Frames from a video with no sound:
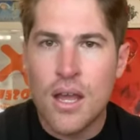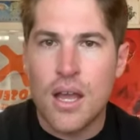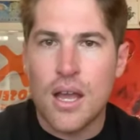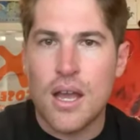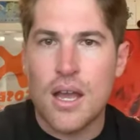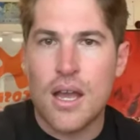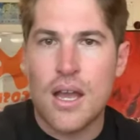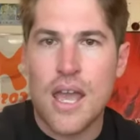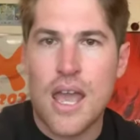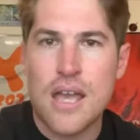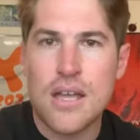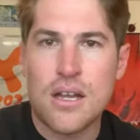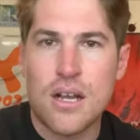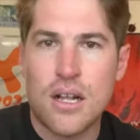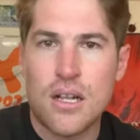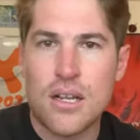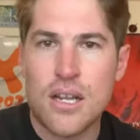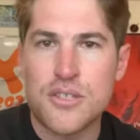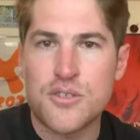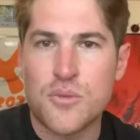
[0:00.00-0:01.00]
Hey,
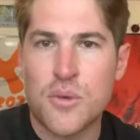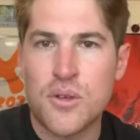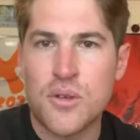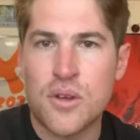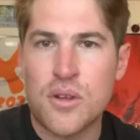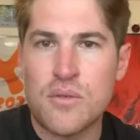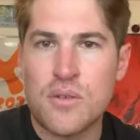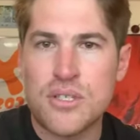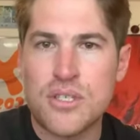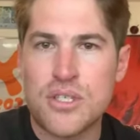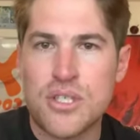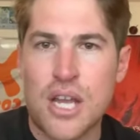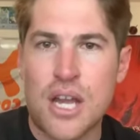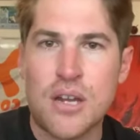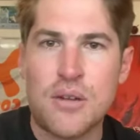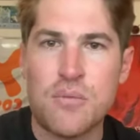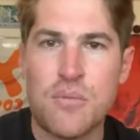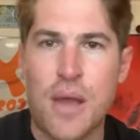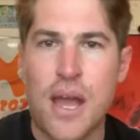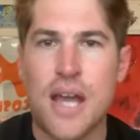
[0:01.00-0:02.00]
Colin, I was wondering what's
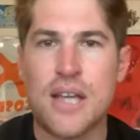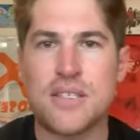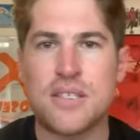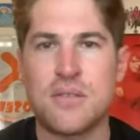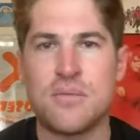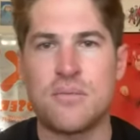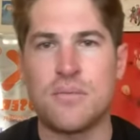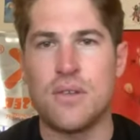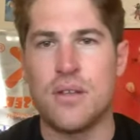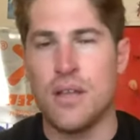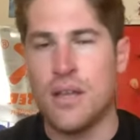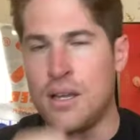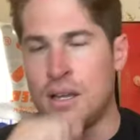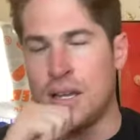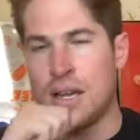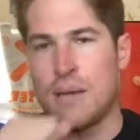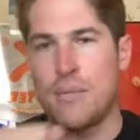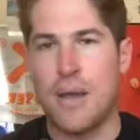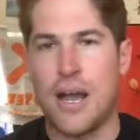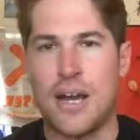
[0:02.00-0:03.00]
Shattered Pass
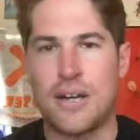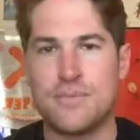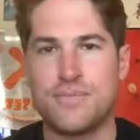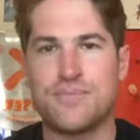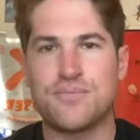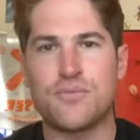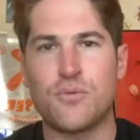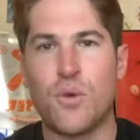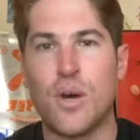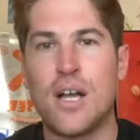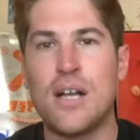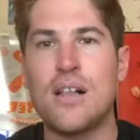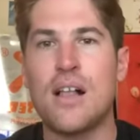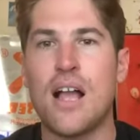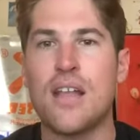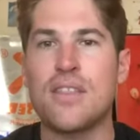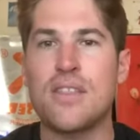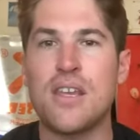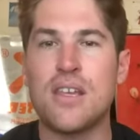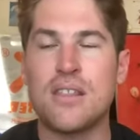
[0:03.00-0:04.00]
about. Well,
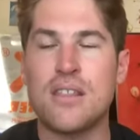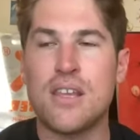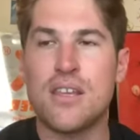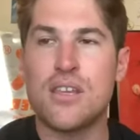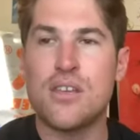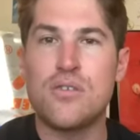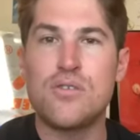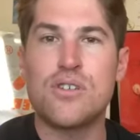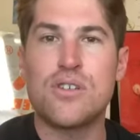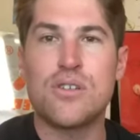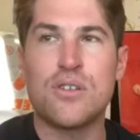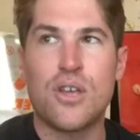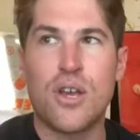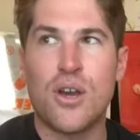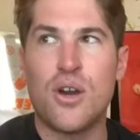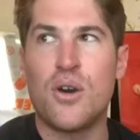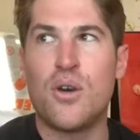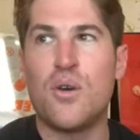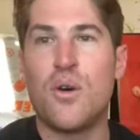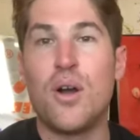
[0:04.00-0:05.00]
I think that you should
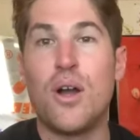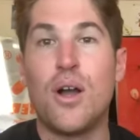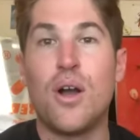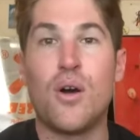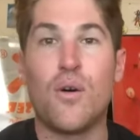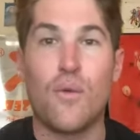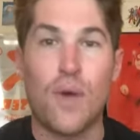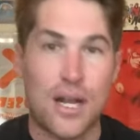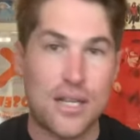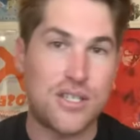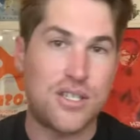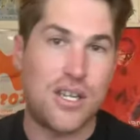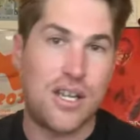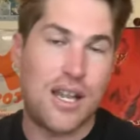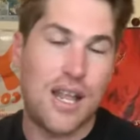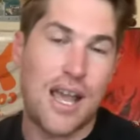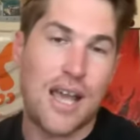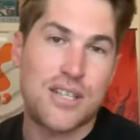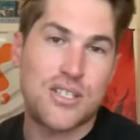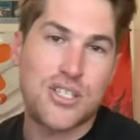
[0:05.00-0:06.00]
go watch it
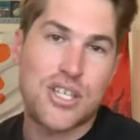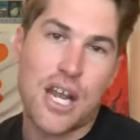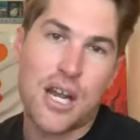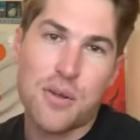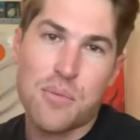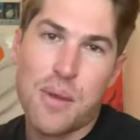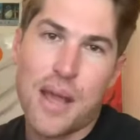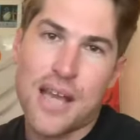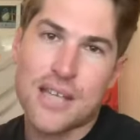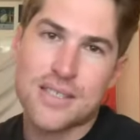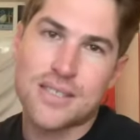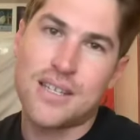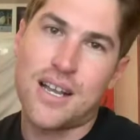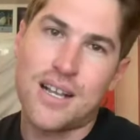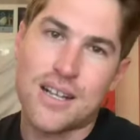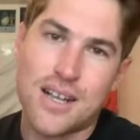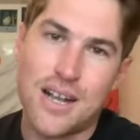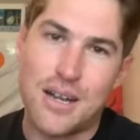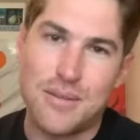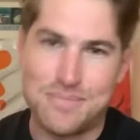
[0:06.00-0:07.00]
at
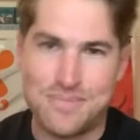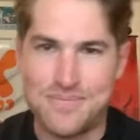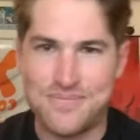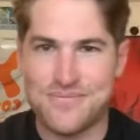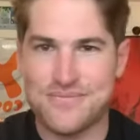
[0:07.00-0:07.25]
shatteredpass.com.